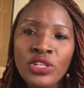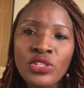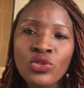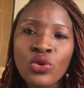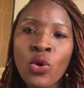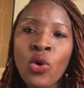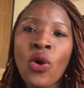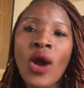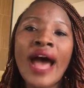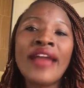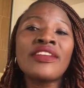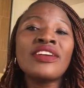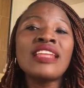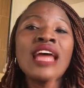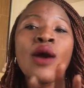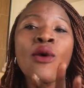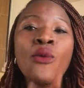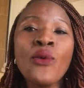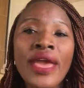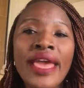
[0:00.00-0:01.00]
Another
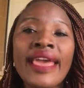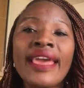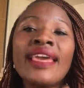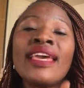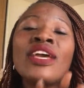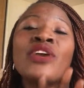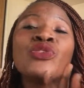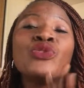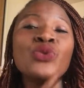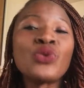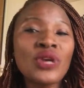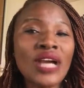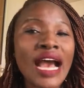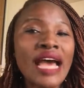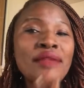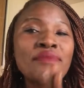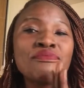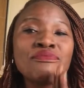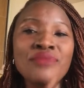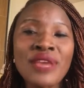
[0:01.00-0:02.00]
way you
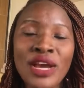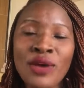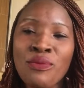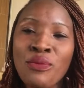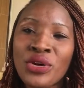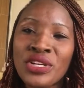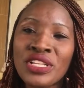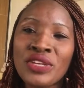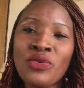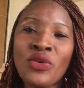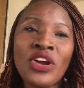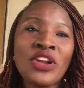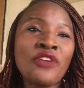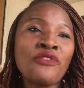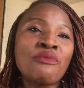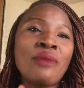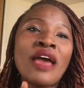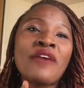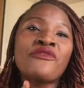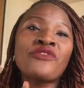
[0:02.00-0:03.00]
can make money, one of
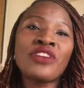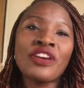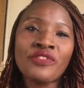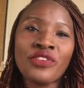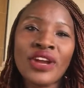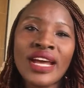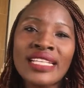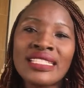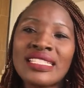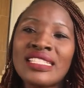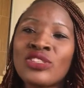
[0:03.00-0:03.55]
my favorite, is